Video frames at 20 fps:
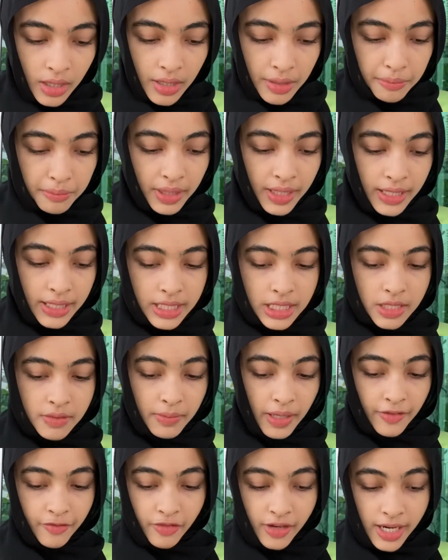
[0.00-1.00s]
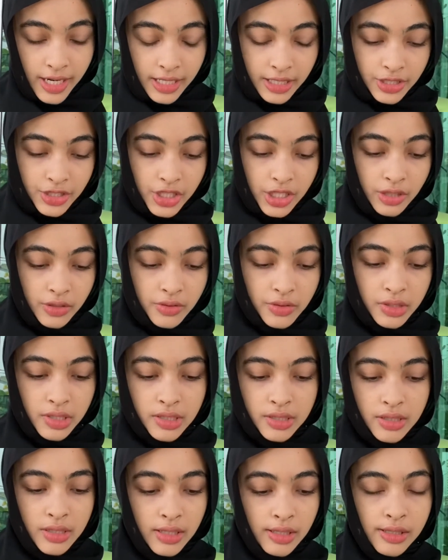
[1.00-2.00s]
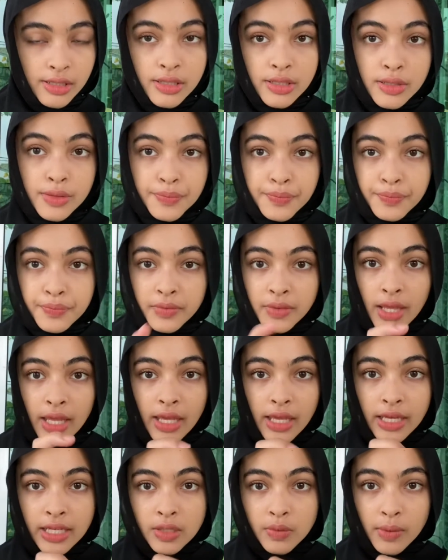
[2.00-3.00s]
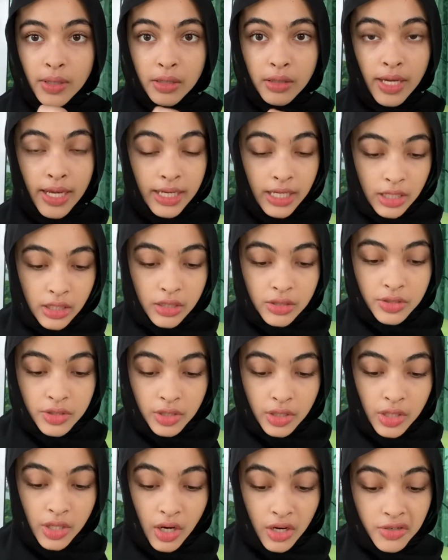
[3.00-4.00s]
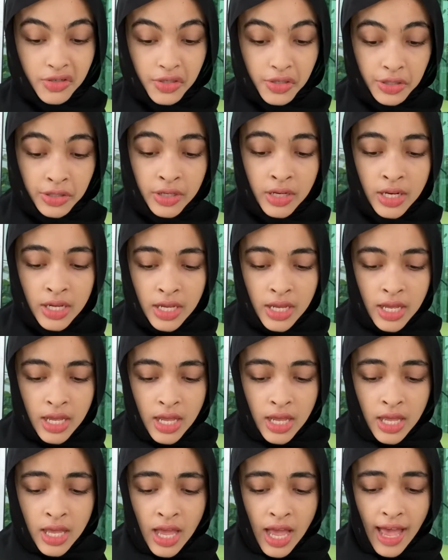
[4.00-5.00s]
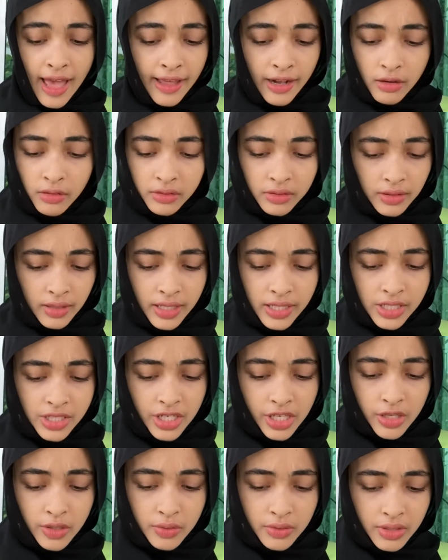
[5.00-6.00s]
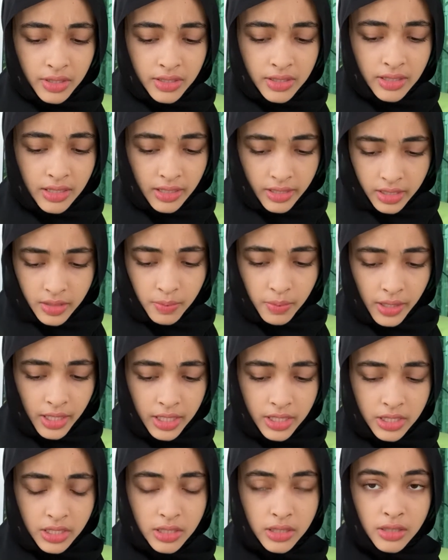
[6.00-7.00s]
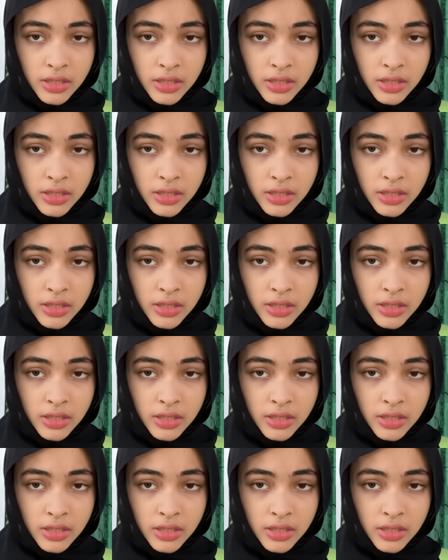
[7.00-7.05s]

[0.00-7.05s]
Because my friend, she uses this thing as well, and it looks good on her. I don't think she uses this brush.